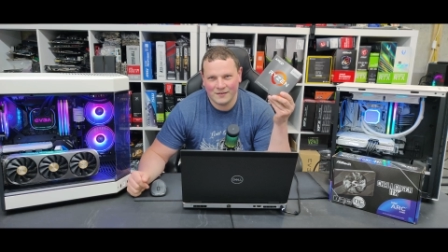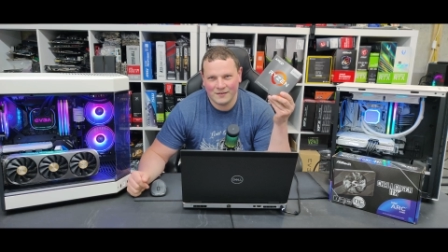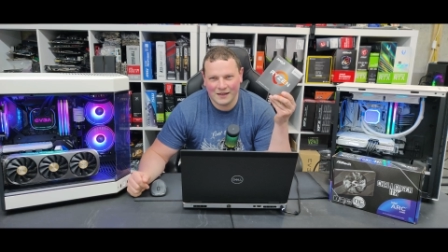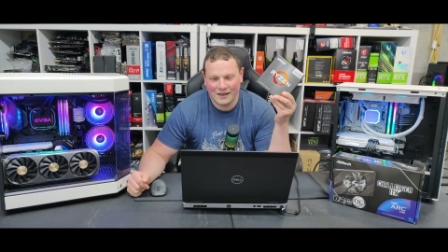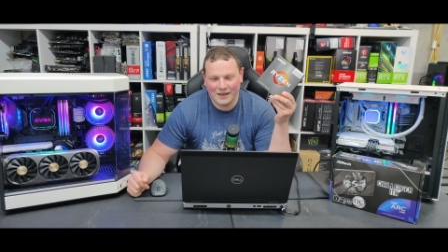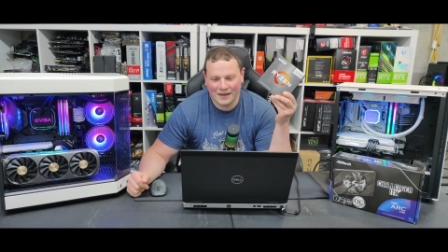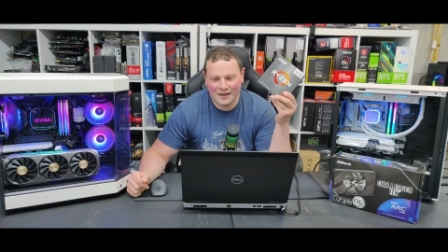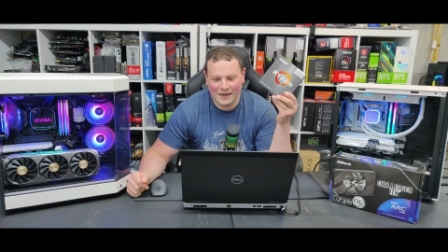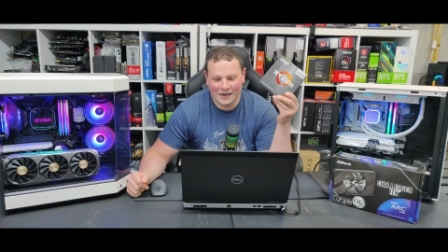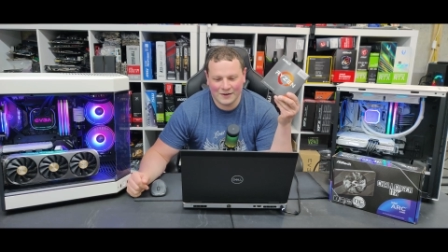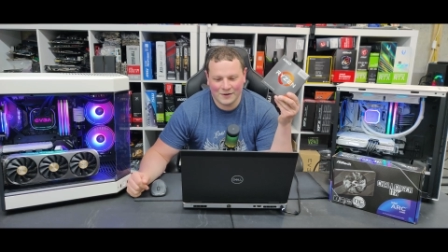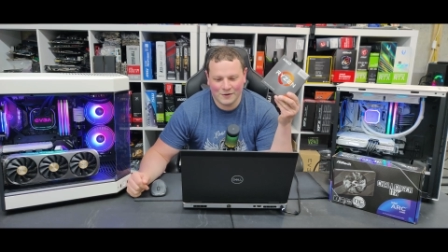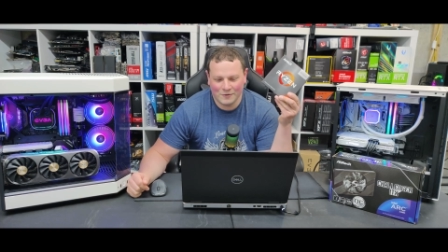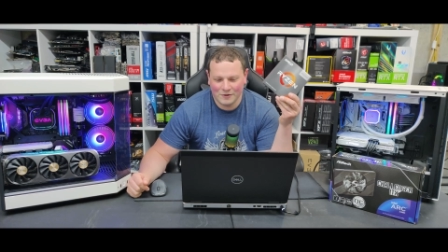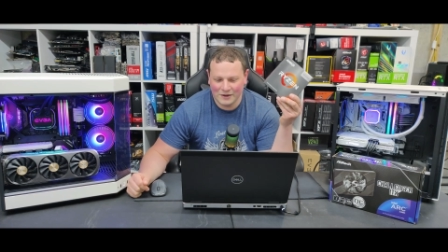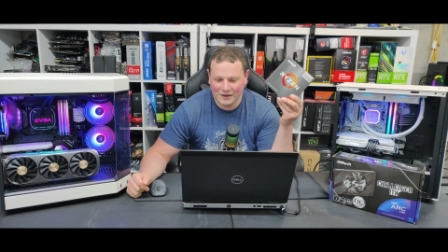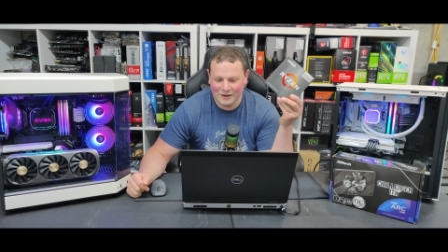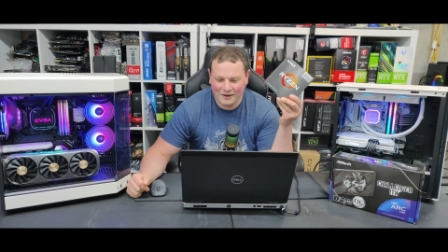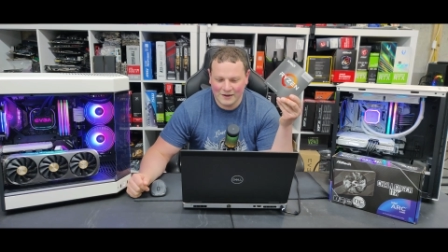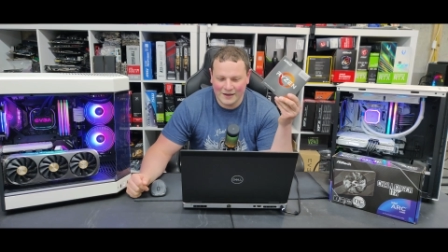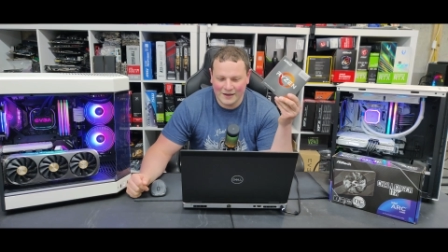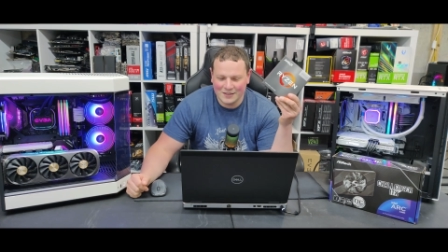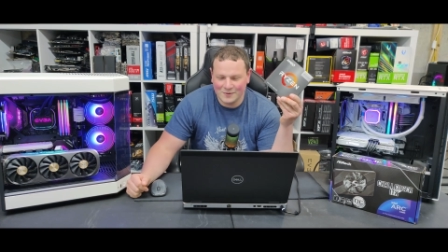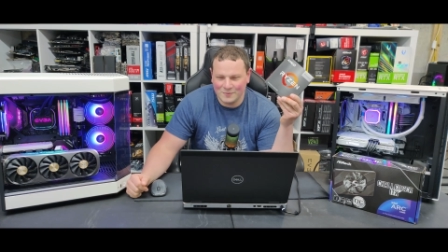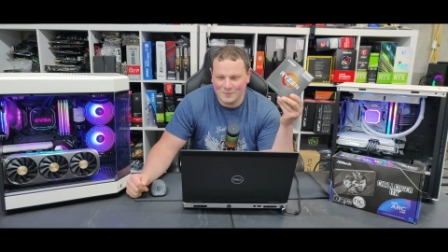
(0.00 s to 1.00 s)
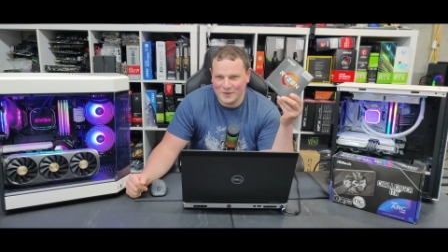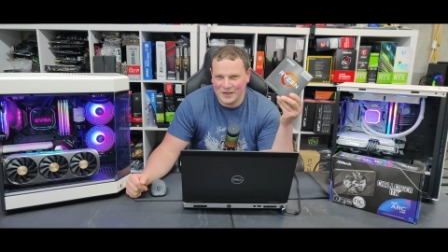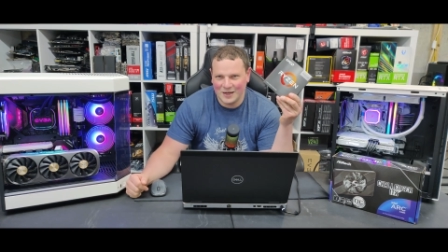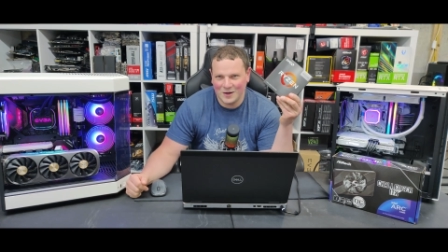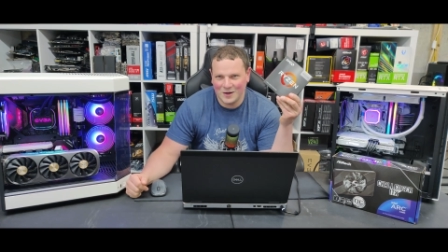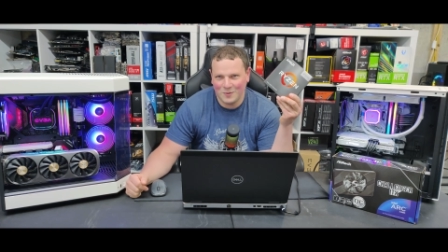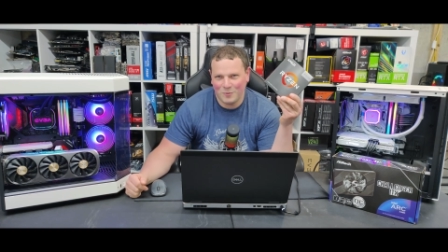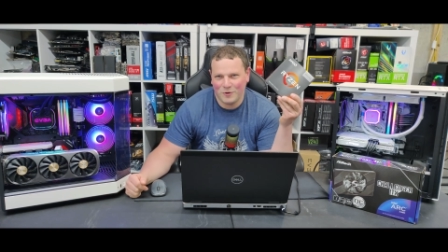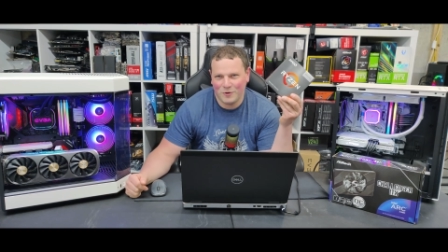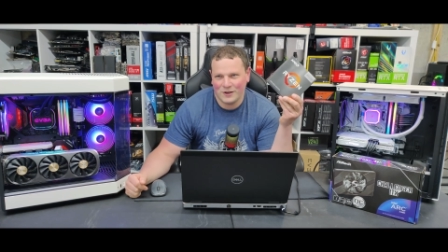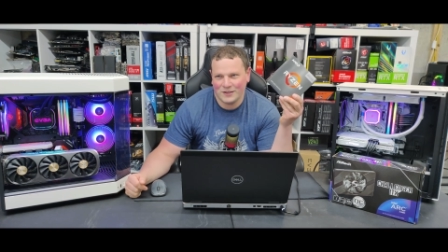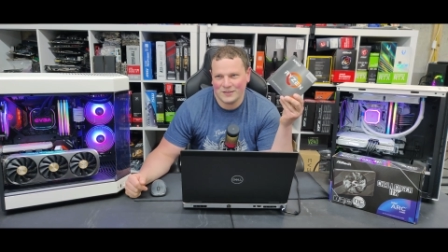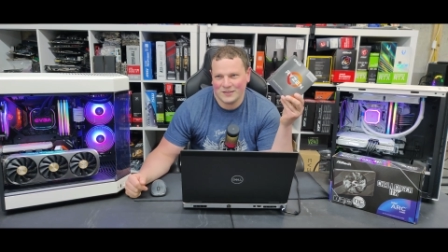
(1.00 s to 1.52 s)
that I do need to get some data
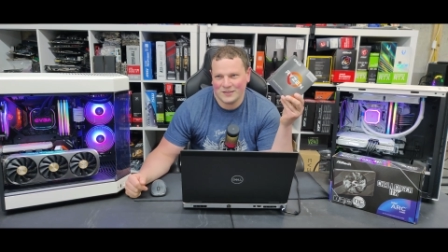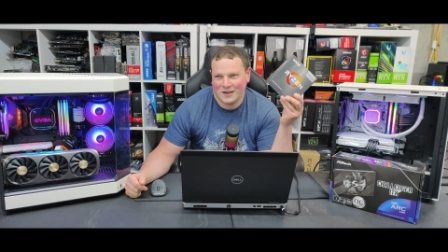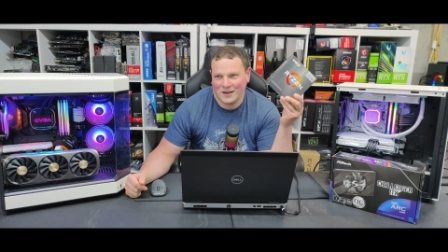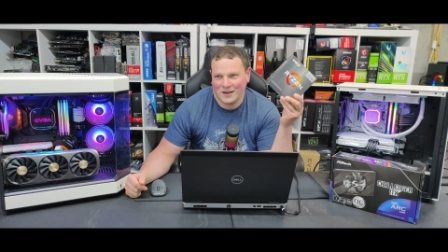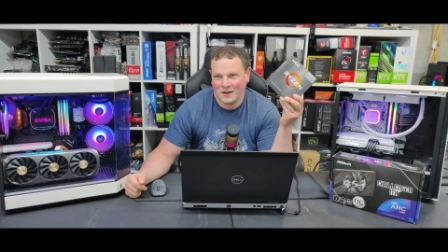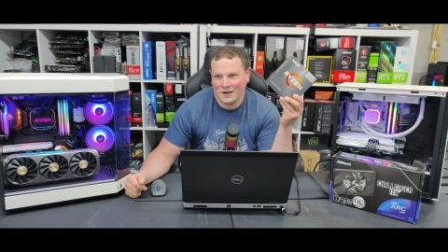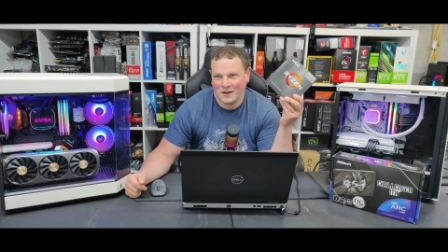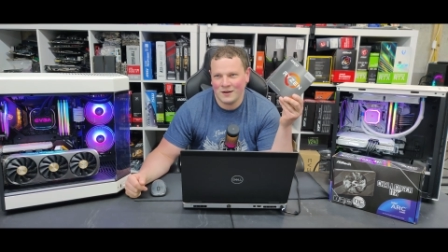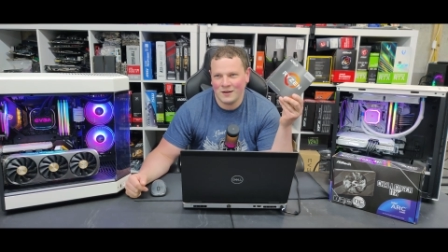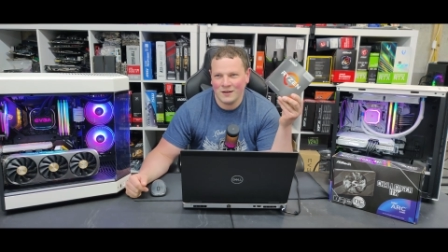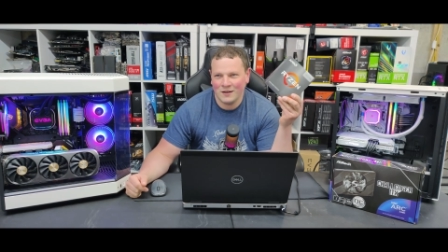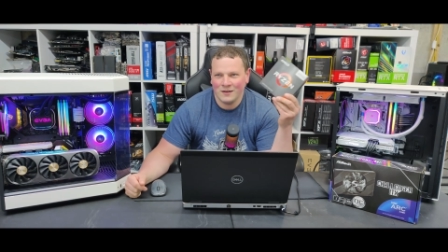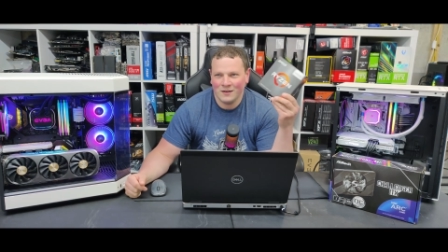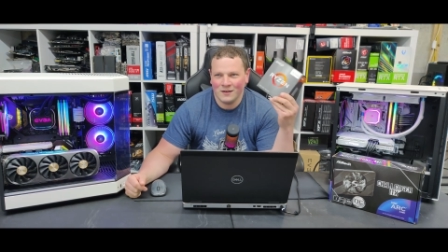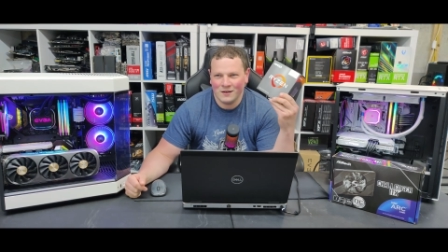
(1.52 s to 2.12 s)
points on.